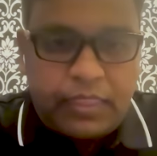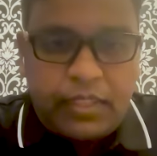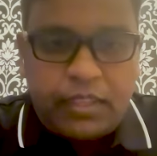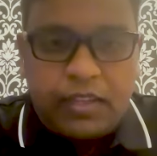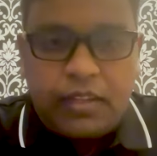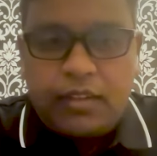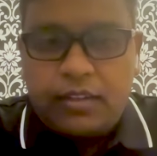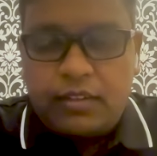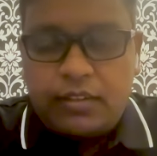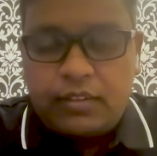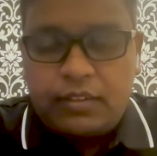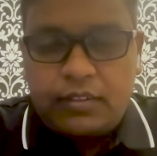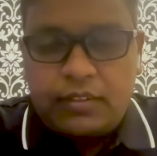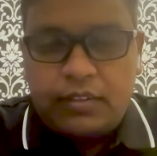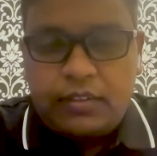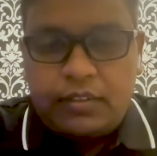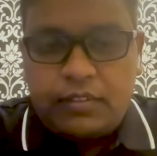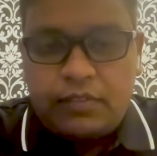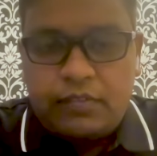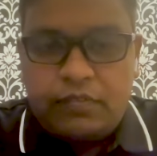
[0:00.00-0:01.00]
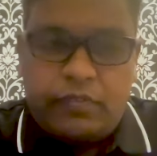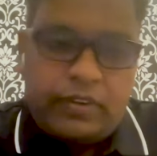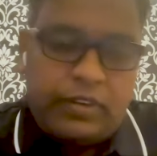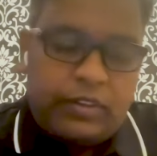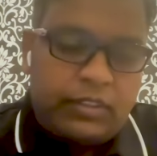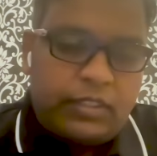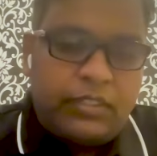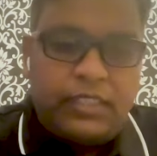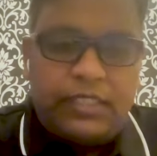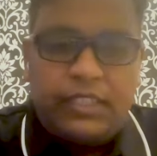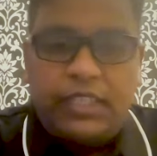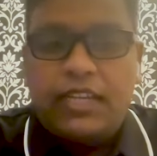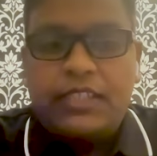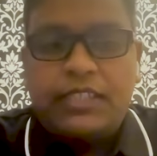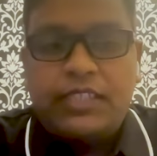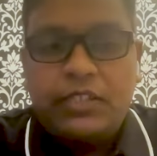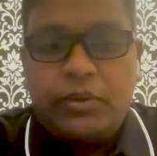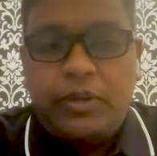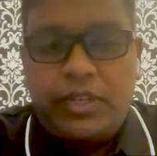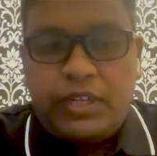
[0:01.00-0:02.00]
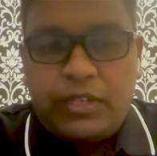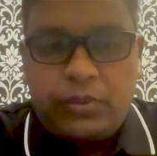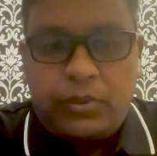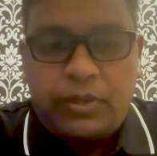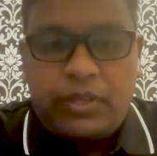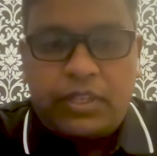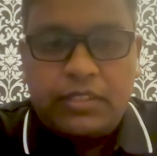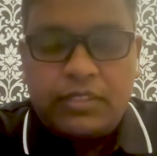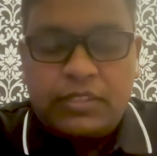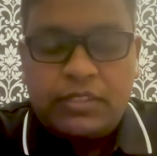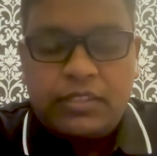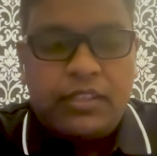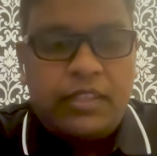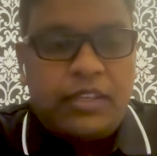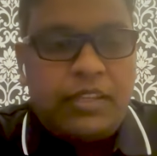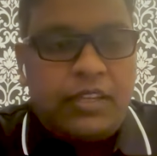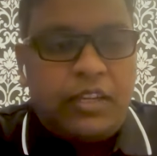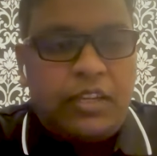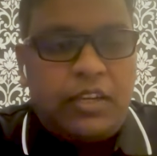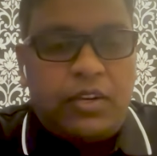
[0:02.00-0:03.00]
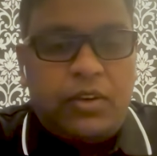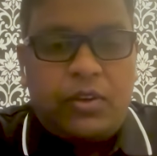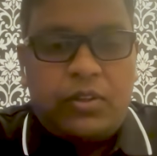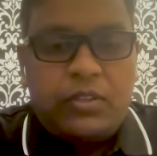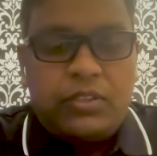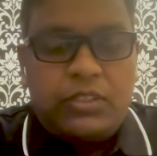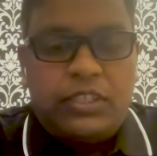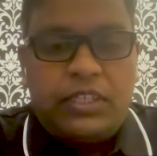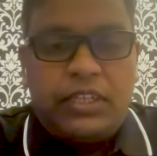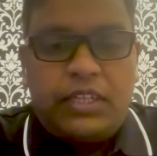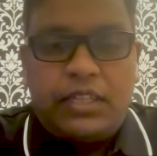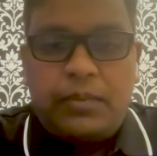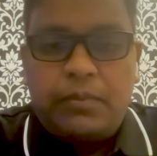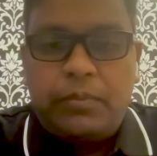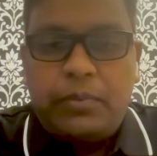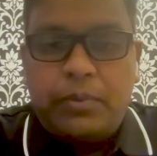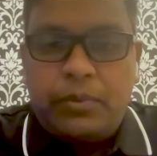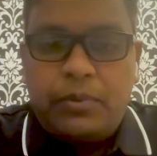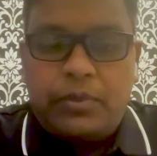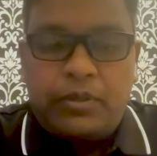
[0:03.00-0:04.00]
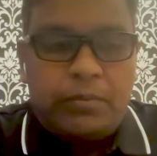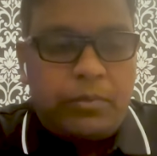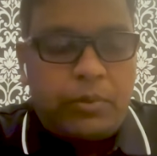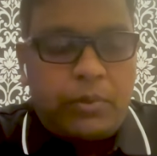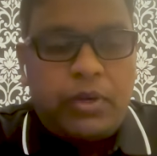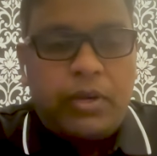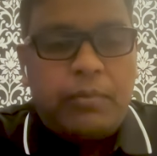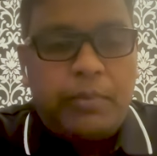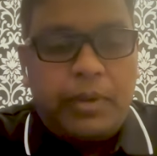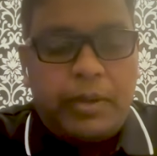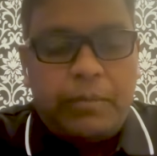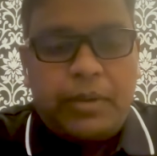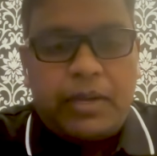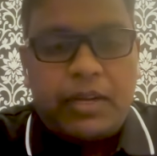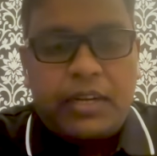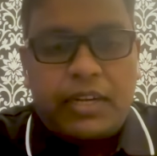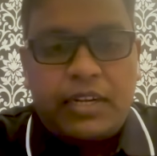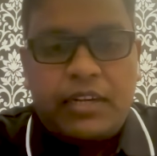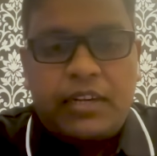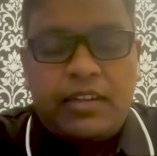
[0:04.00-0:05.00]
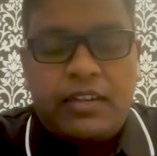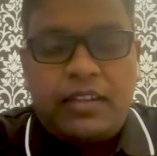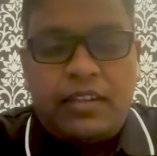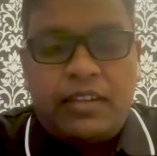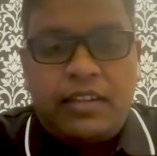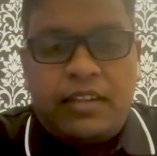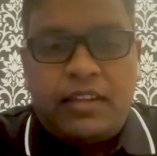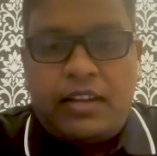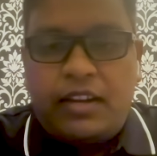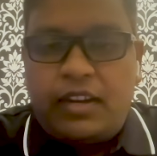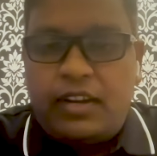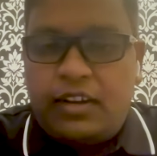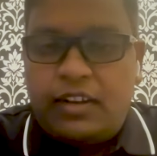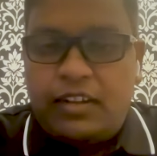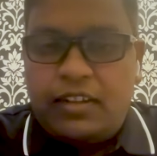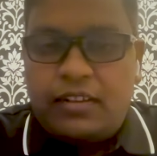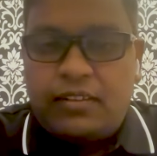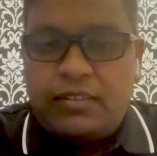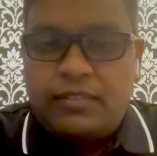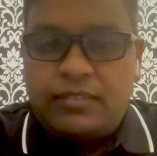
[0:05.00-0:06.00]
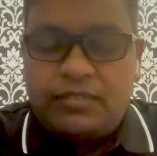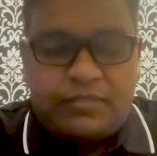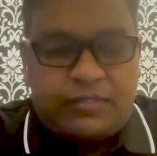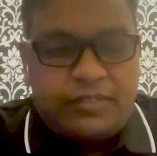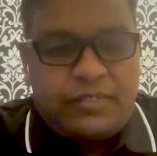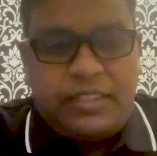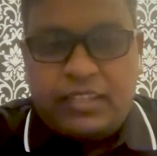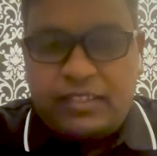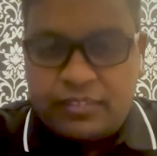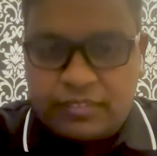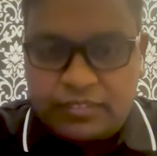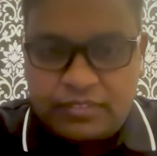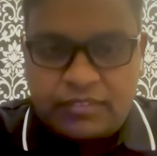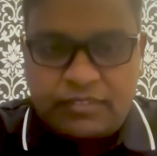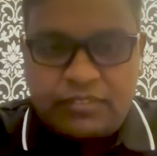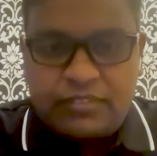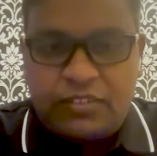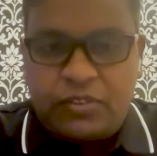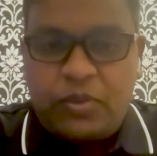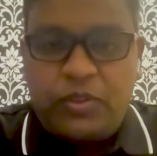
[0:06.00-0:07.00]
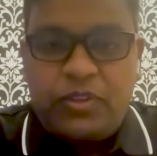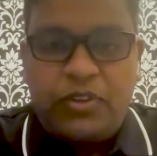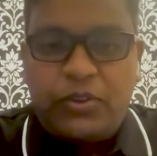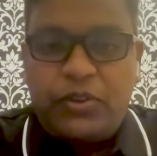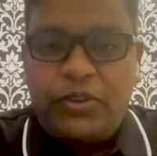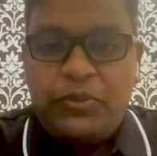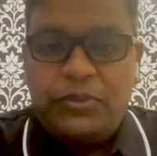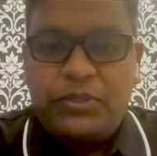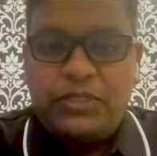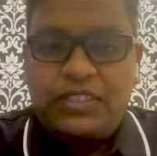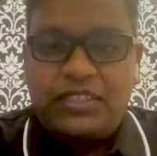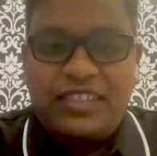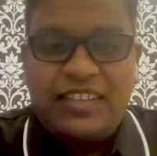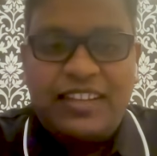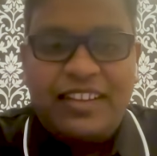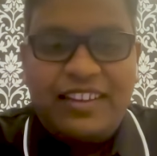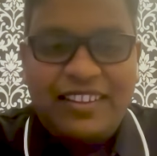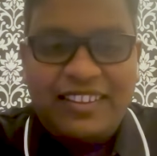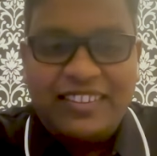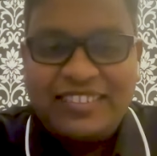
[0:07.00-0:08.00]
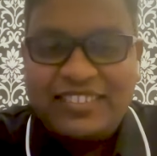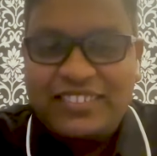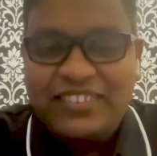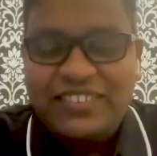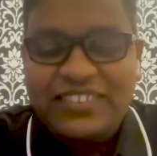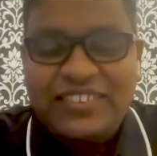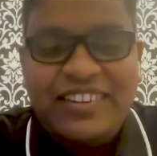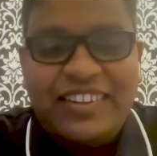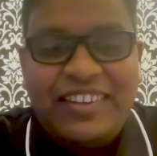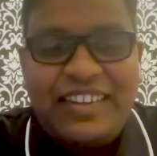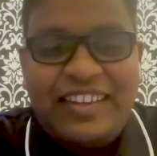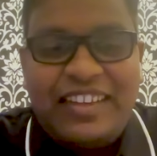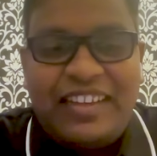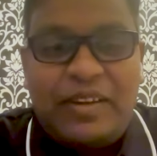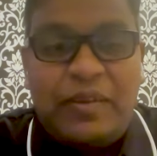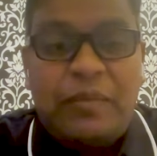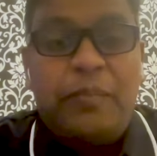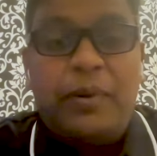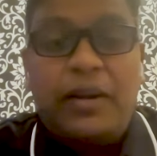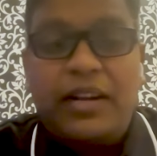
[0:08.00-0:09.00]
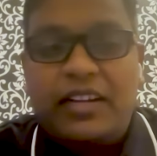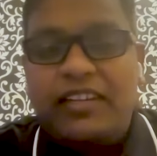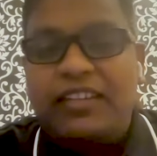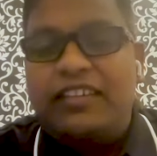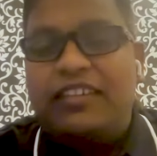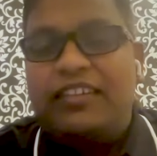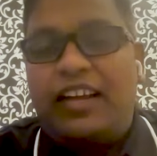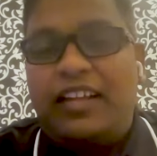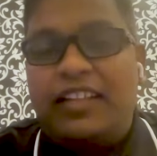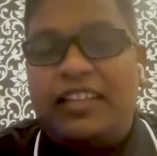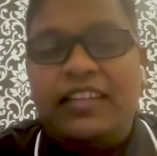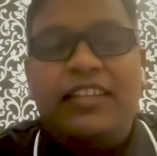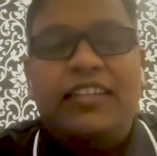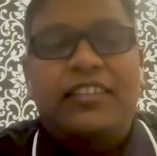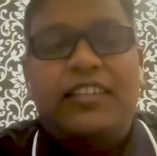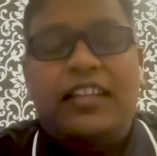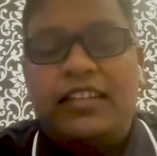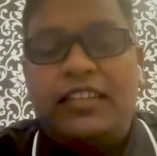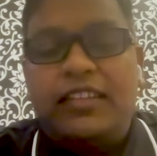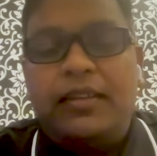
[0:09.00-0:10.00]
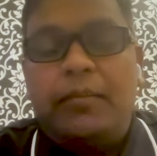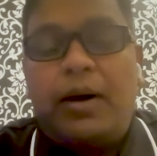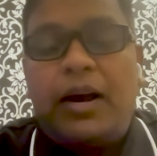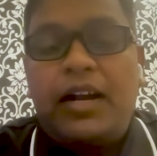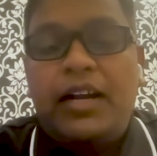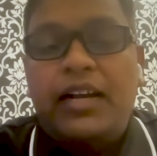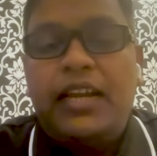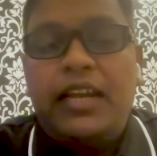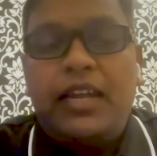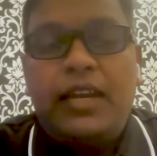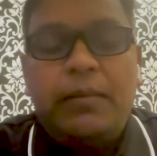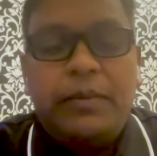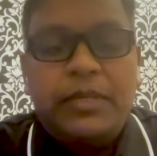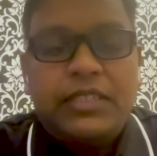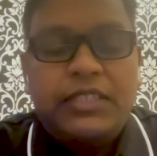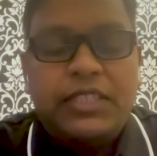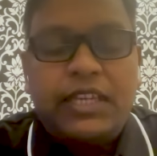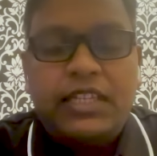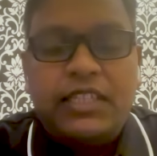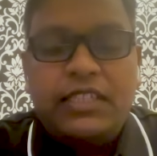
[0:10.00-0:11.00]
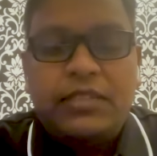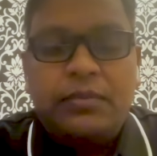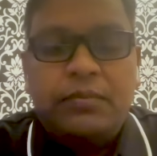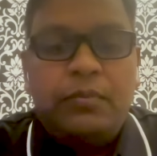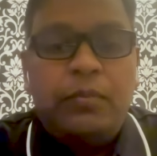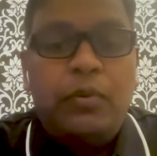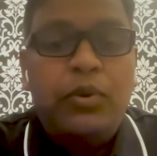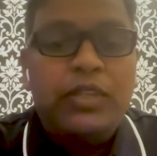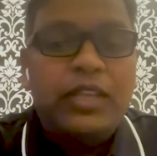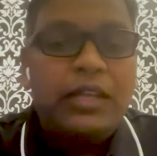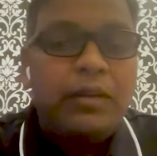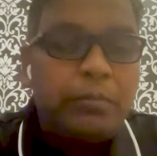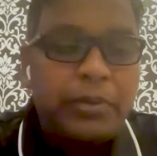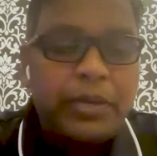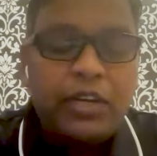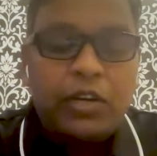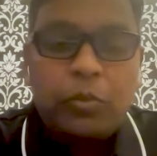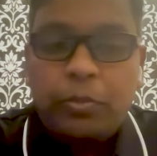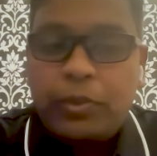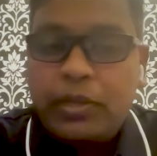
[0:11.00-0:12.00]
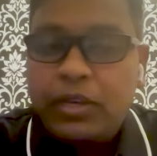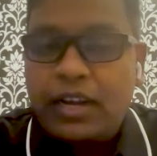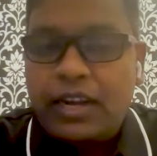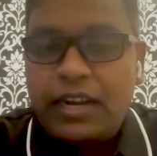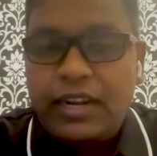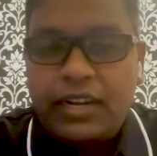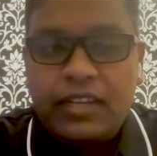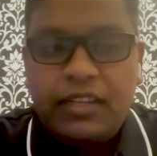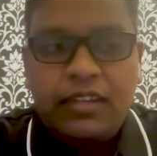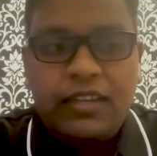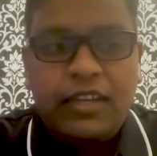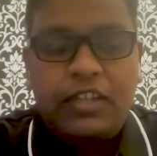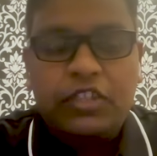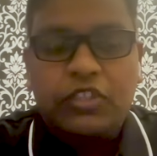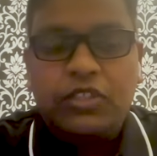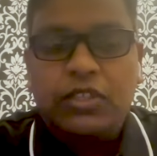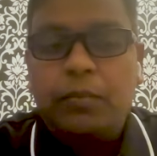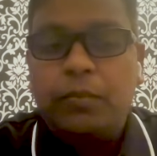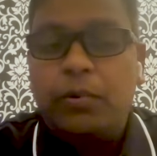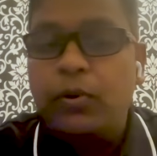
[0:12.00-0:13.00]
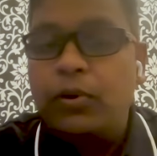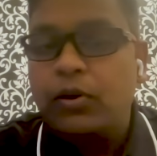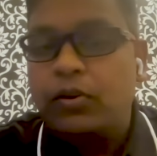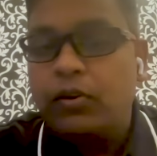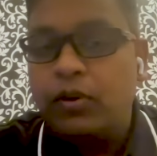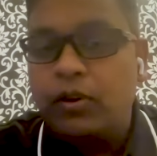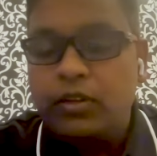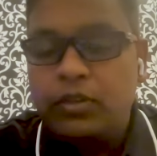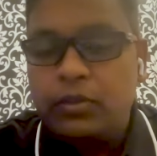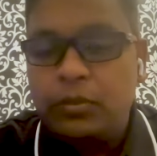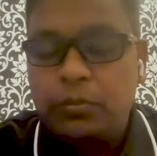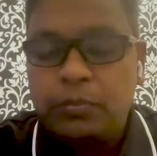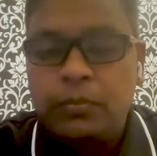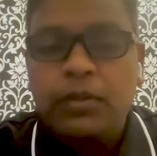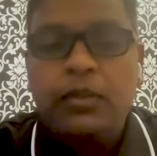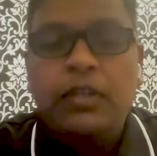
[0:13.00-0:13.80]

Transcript: for ERC20 tokens. Launched it at the brutal bear market, and no users. So but I think the market dynamics changed. More than peer-to-peer lending, actually protocol to